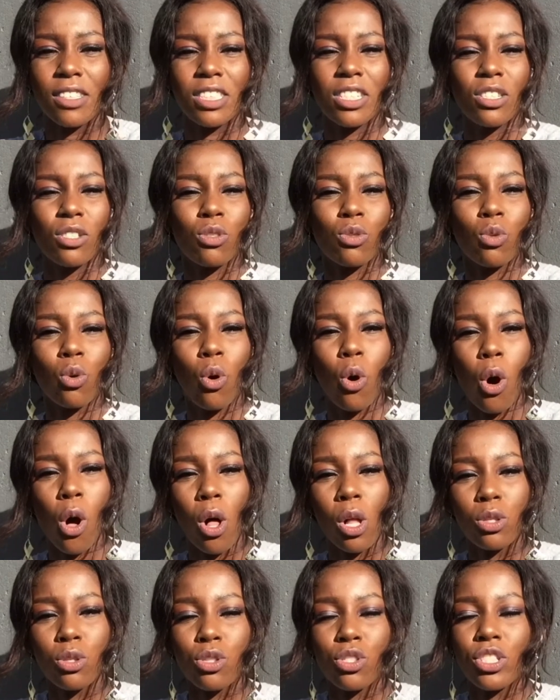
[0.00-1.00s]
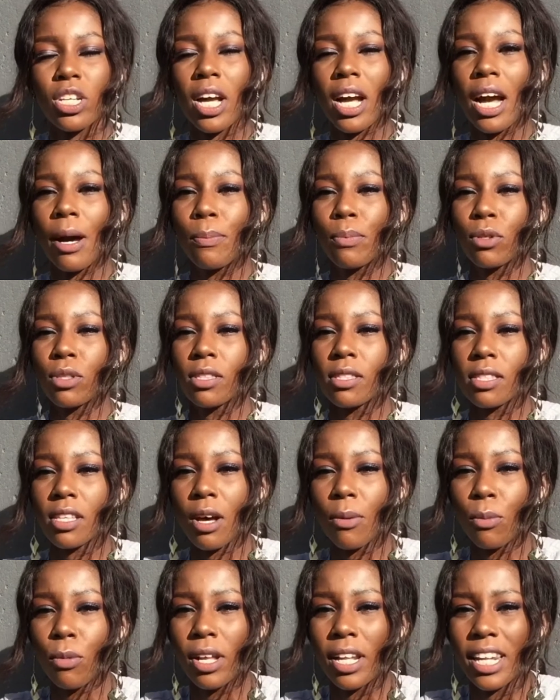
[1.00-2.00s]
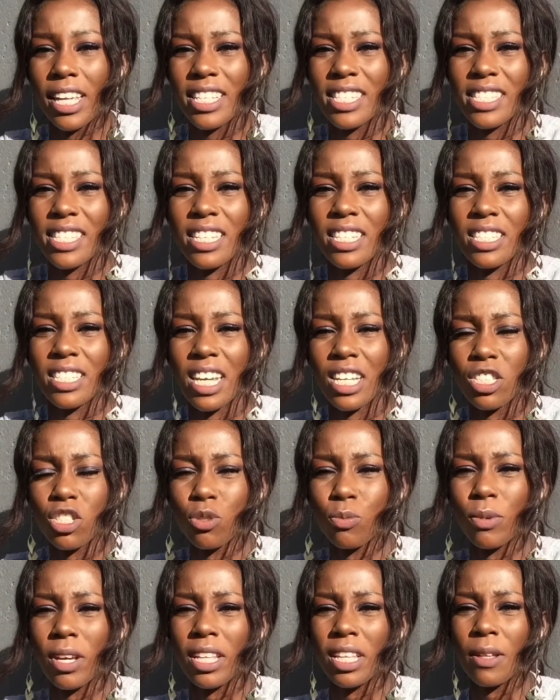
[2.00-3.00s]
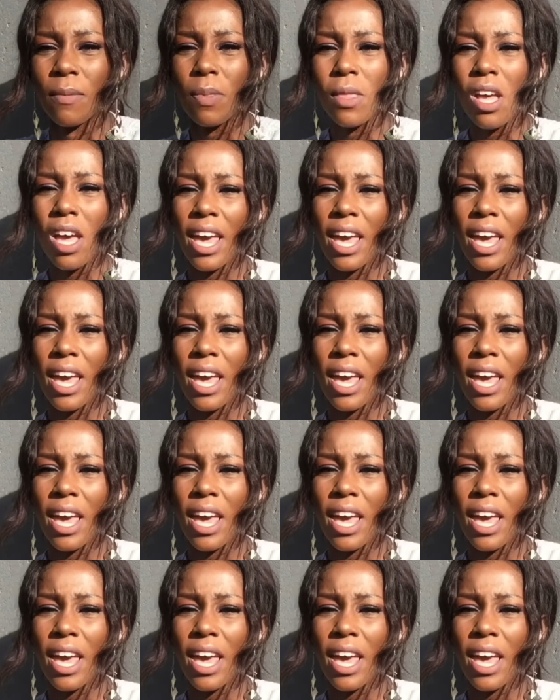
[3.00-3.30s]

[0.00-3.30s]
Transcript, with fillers: Just call to check up on someone, ladies and gentlemen.